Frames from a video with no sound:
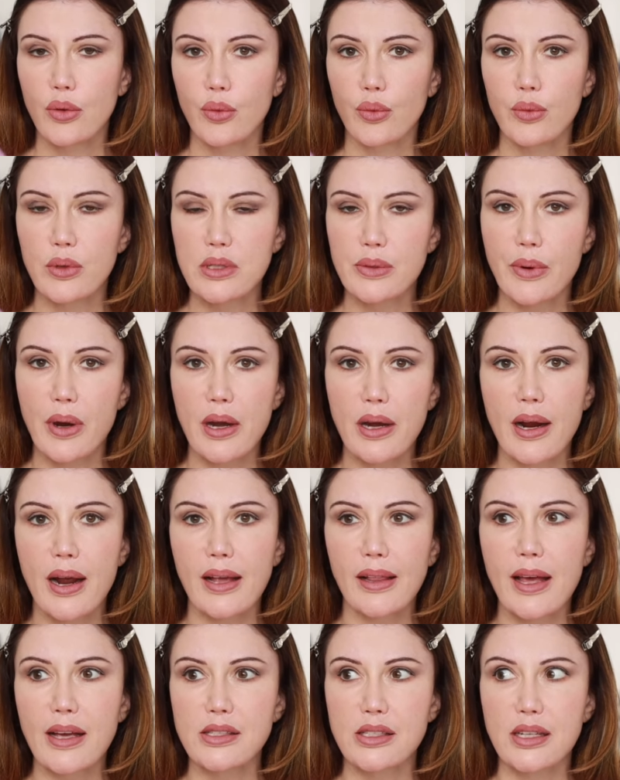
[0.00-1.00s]
was wearing
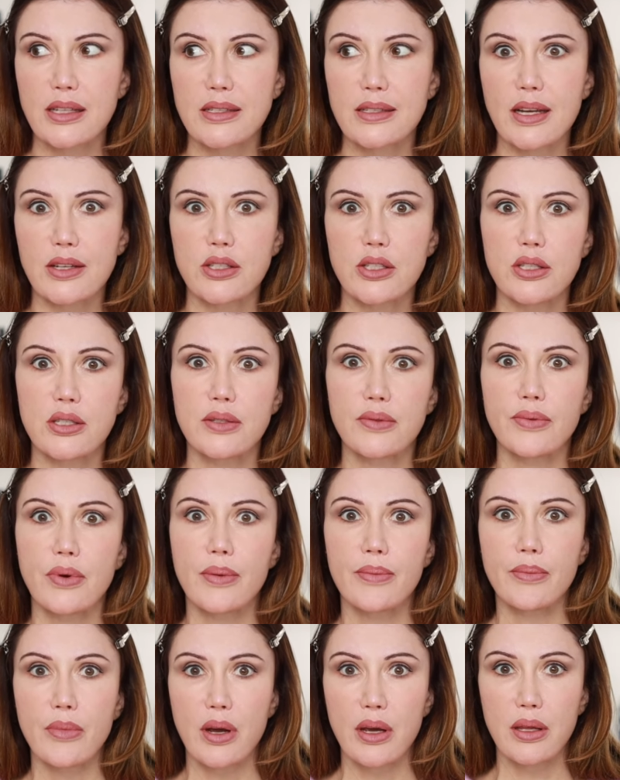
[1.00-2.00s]
eyelash extensions for
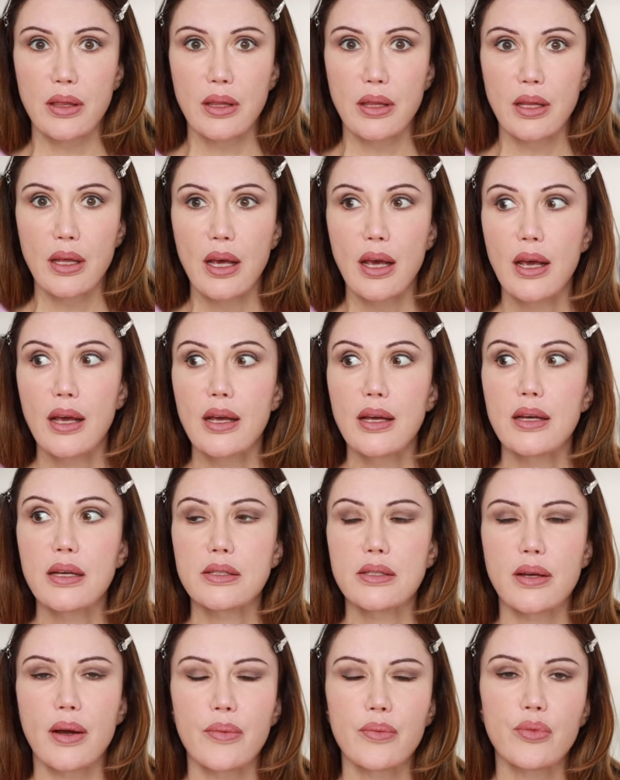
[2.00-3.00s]
a month,
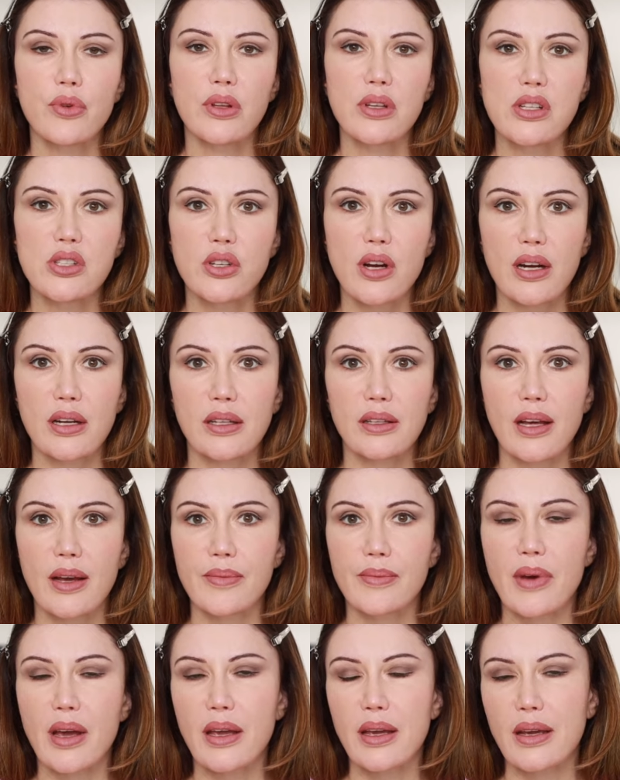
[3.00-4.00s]
so I'm really trying to
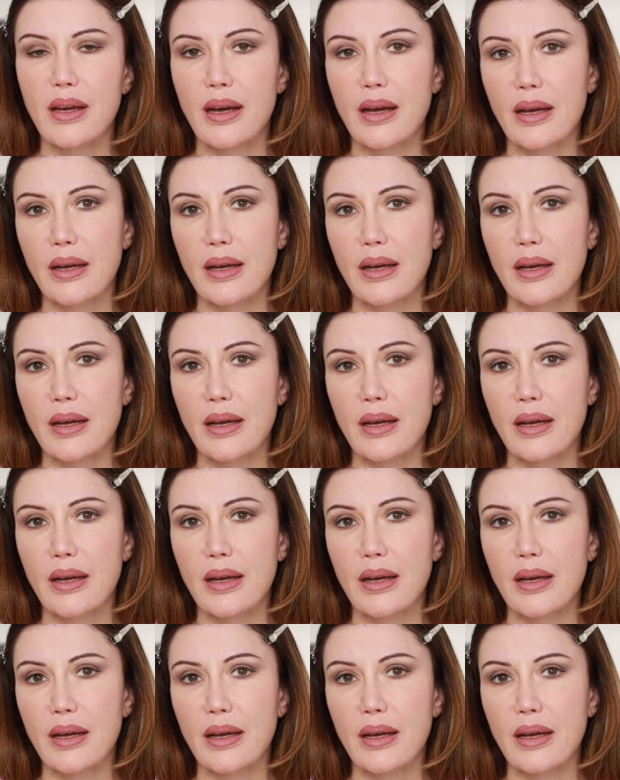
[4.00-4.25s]
let my